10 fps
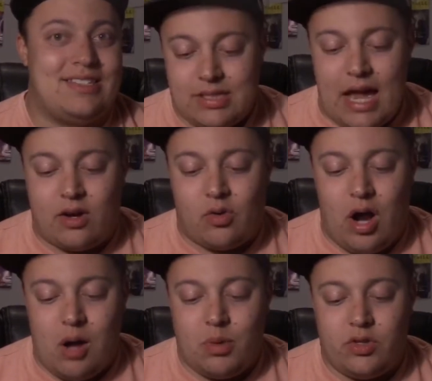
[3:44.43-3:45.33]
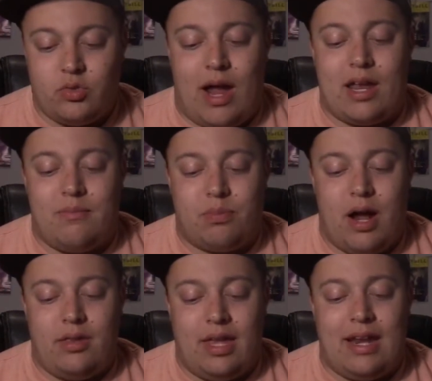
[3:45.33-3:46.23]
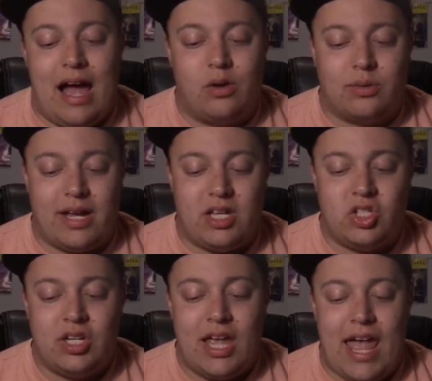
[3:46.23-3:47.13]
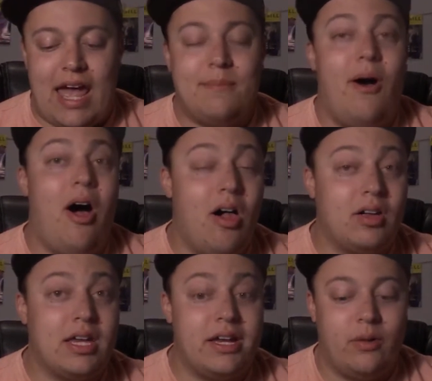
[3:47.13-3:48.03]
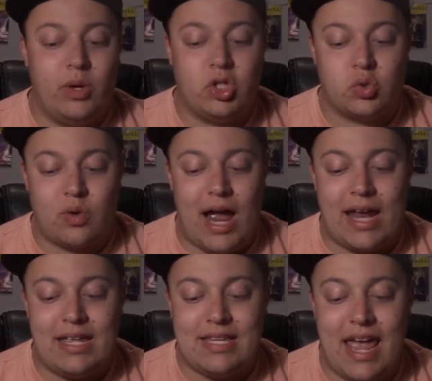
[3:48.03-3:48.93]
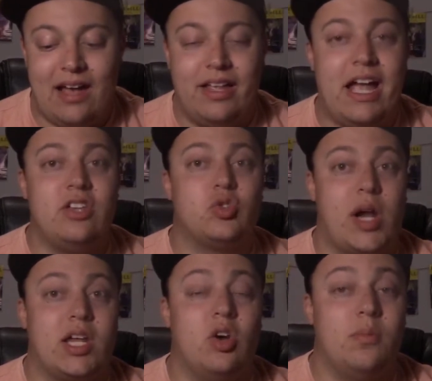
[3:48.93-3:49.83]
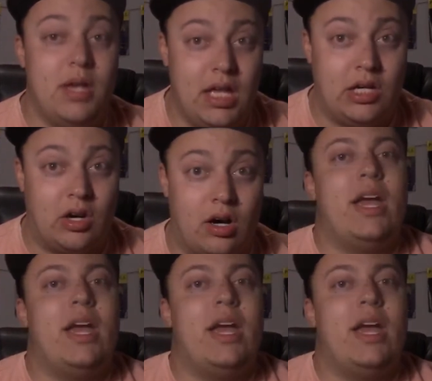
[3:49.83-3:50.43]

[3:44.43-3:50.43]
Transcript: Zekrom with Dragon Breath and Outrage, and Palkia with Dragon Tail and Draco Meteor.